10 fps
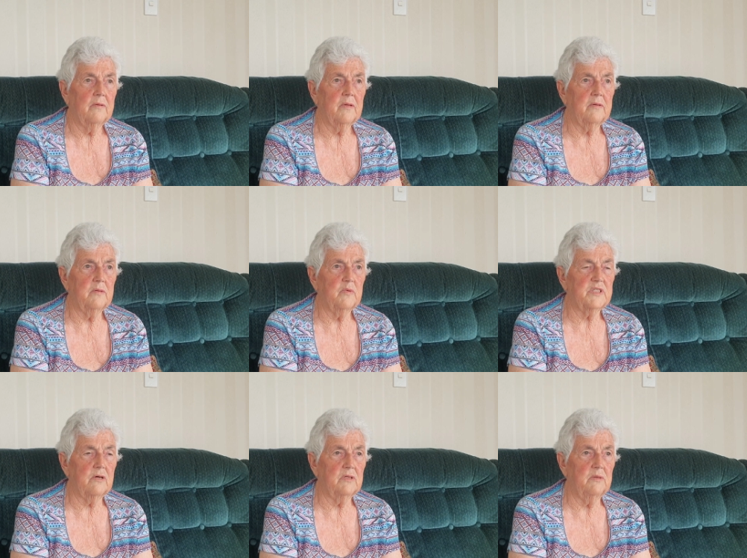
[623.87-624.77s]
And it was
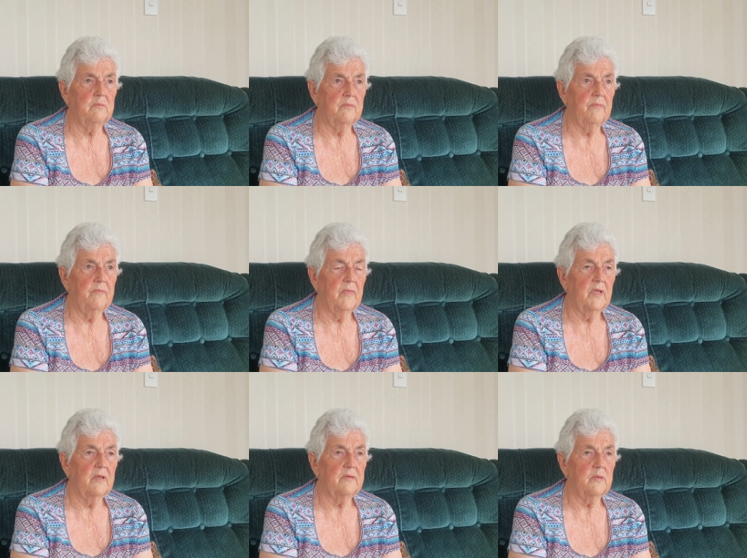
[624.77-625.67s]
only,
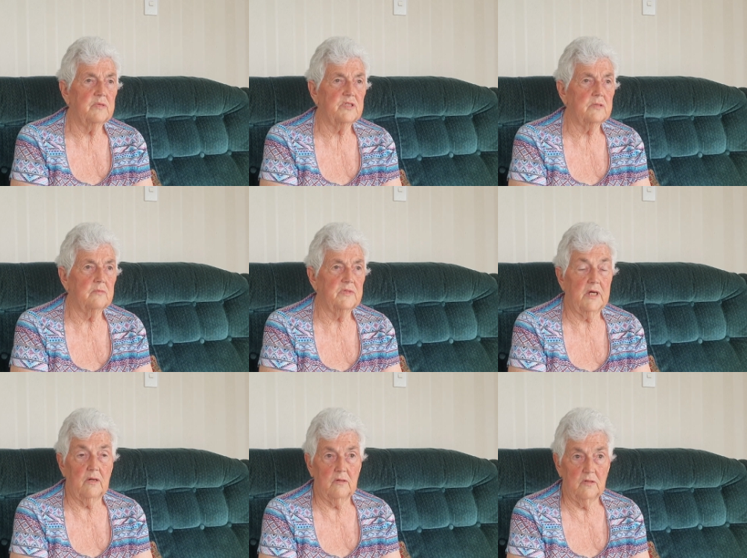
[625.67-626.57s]
there was,
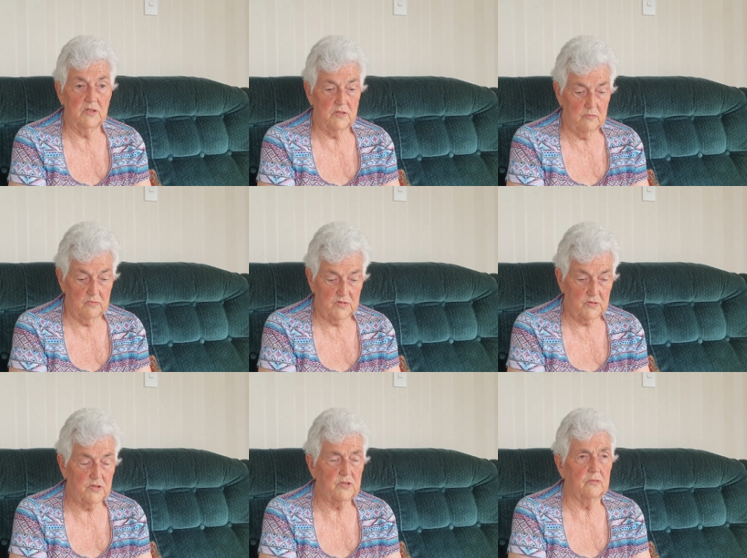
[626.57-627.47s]
they only
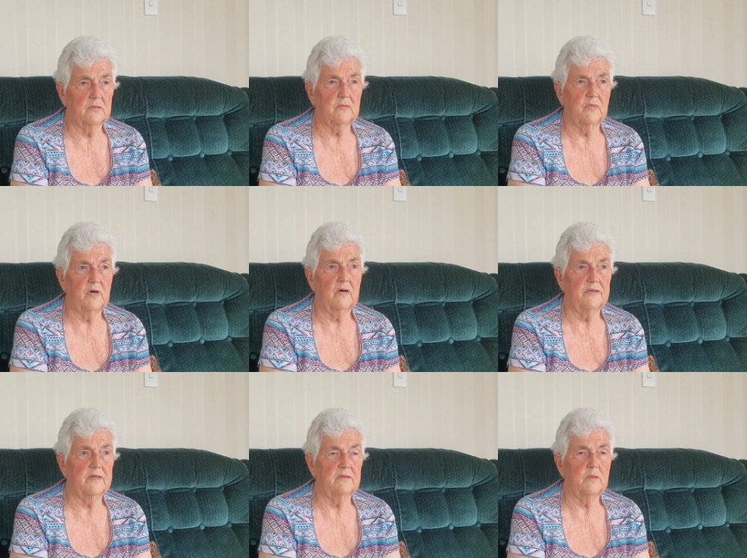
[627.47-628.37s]
took, I
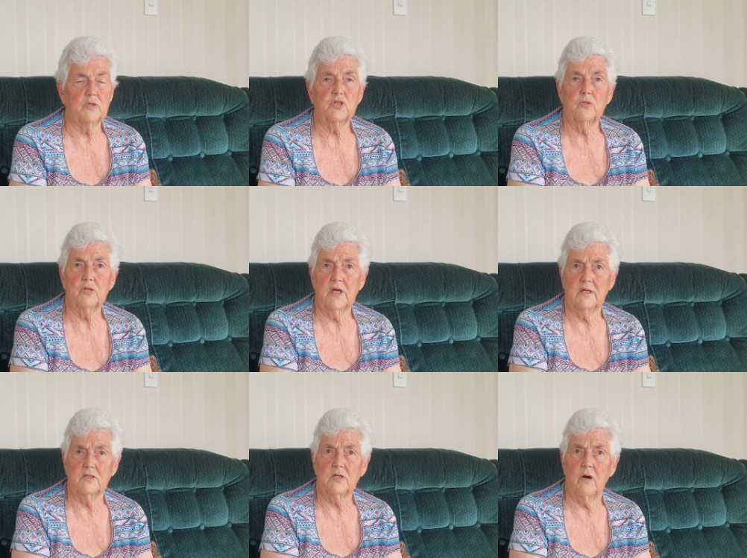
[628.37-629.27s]
think there was
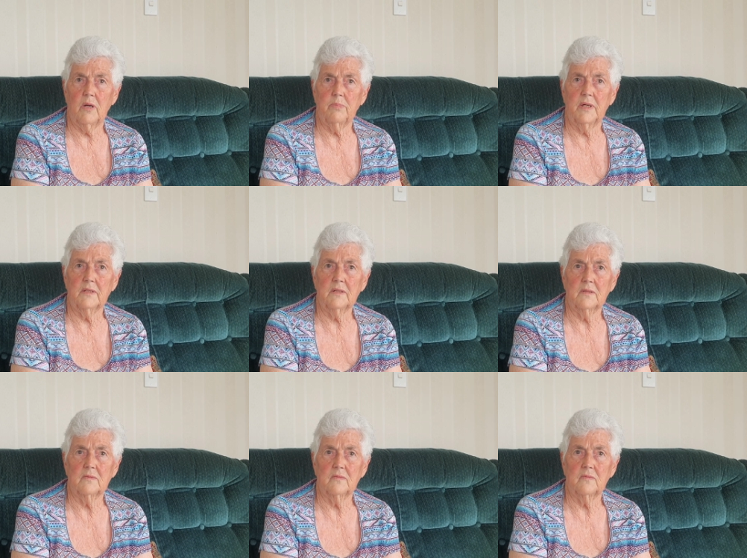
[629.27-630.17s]
shorthand typing.
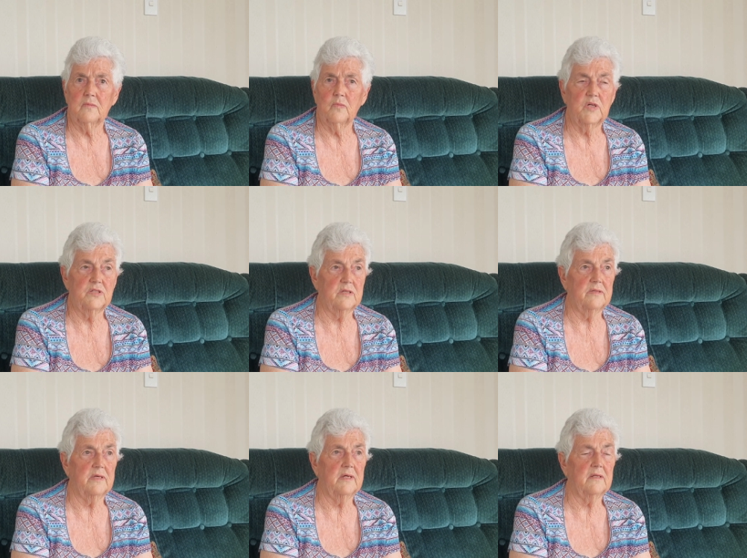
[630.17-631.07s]
We did
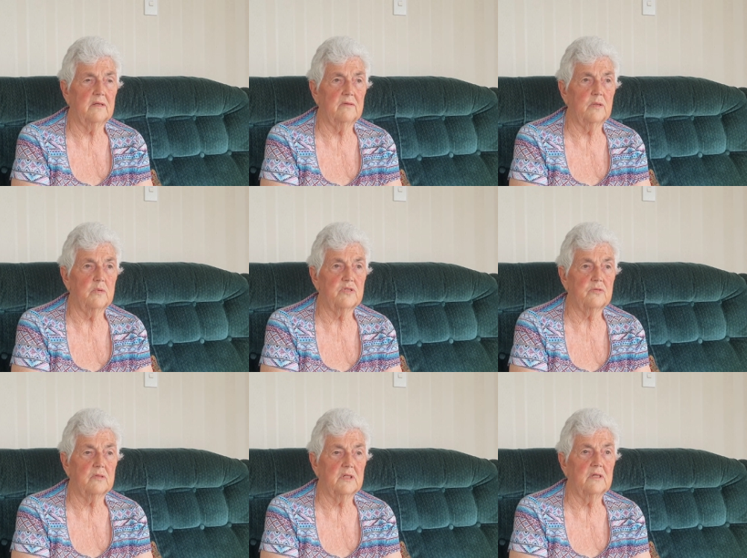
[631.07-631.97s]
that, and there was
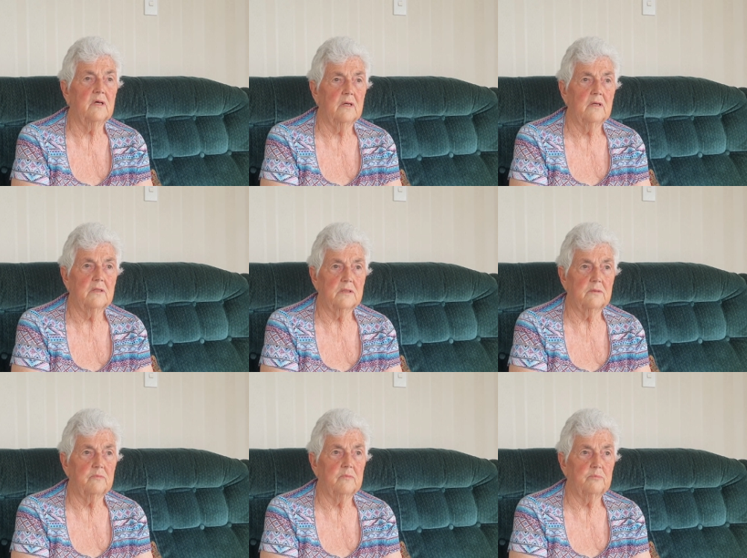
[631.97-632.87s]
sort of
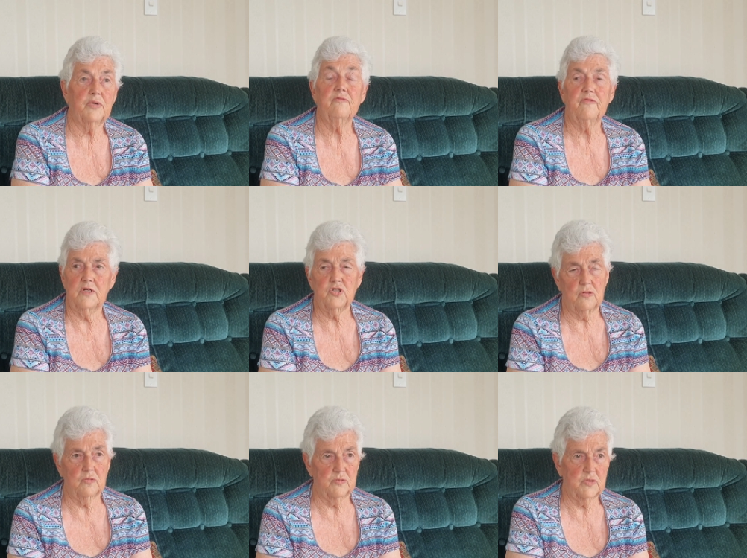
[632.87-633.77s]

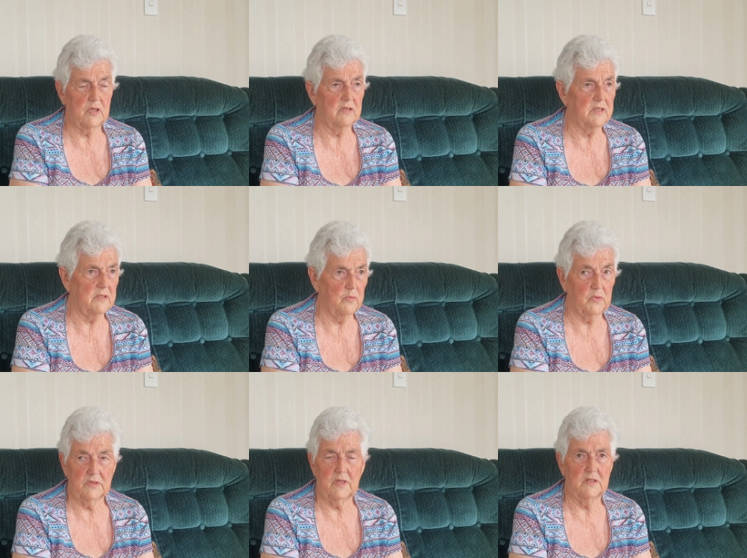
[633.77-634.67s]
professionals. I don't know
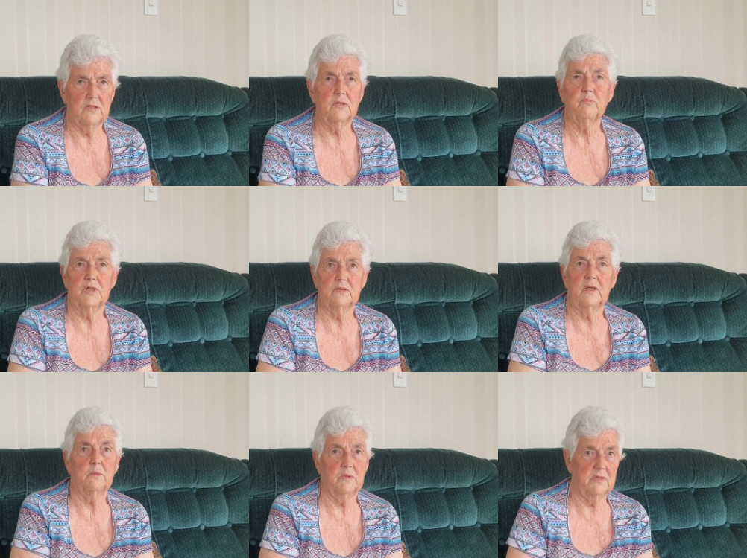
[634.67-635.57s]
what they did, but
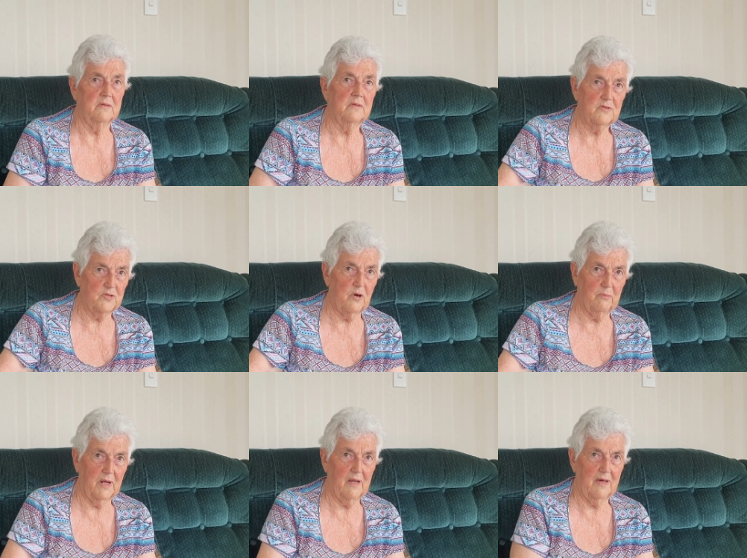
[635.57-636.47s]
they were the
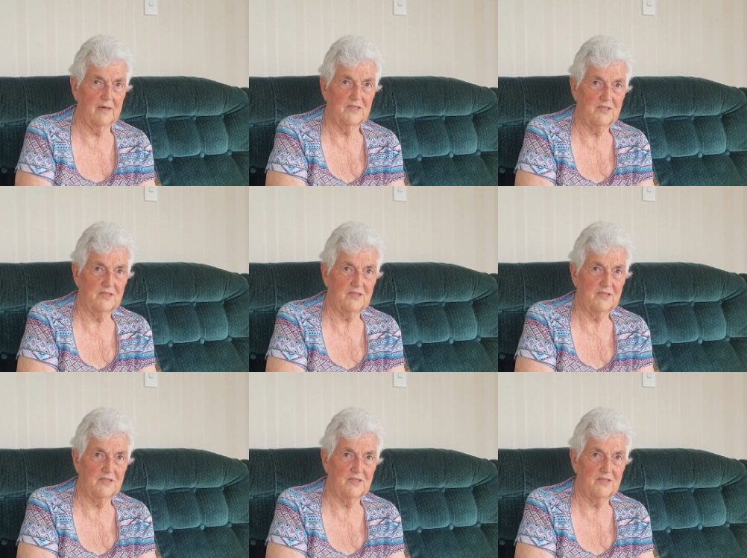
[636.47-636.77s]
top class.